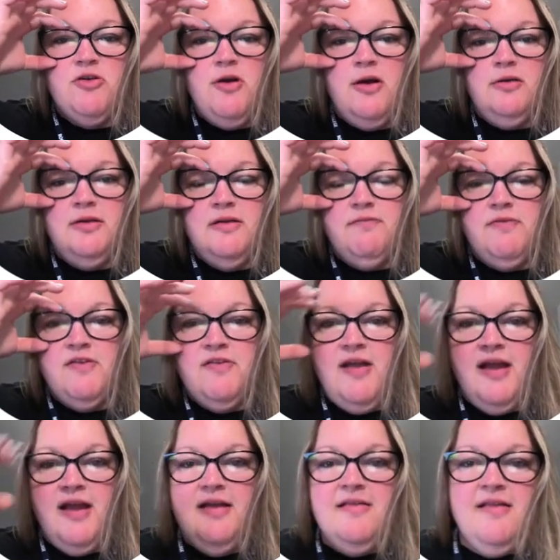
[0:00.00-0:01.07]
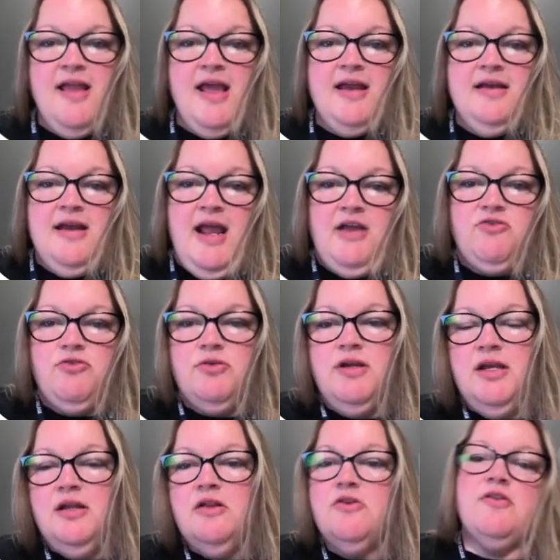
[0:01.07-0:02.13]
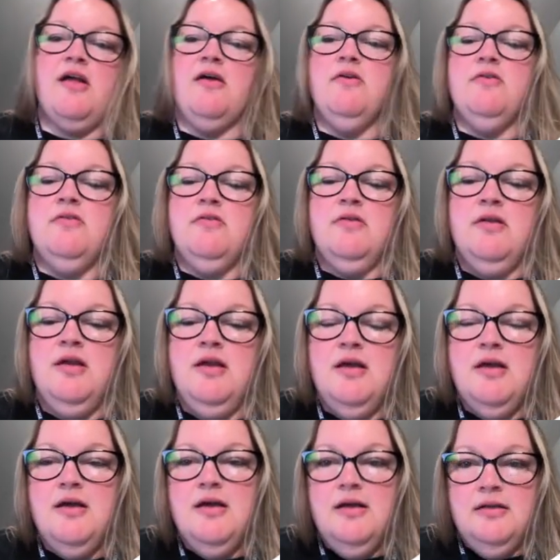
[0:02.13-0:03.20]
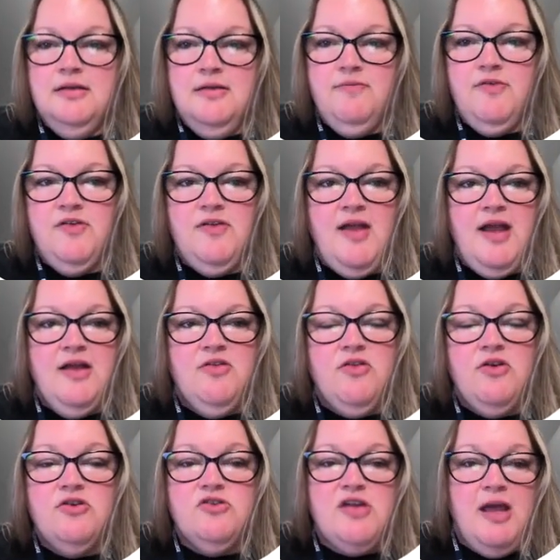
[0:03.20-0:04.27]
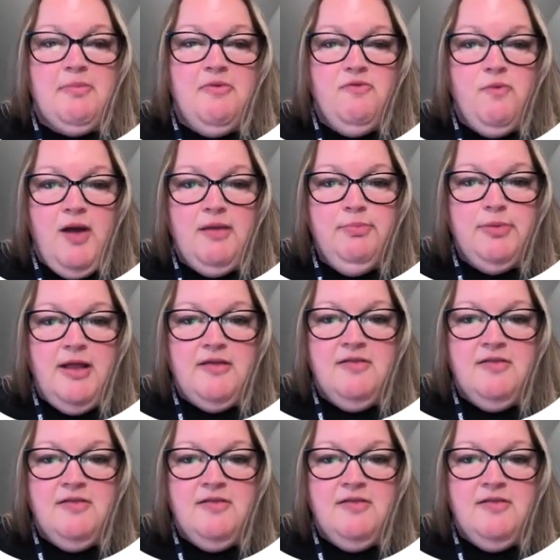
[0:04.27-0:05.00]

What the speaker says: are lymphocytes and natural killer cells. Lymphocytes are a type of white blood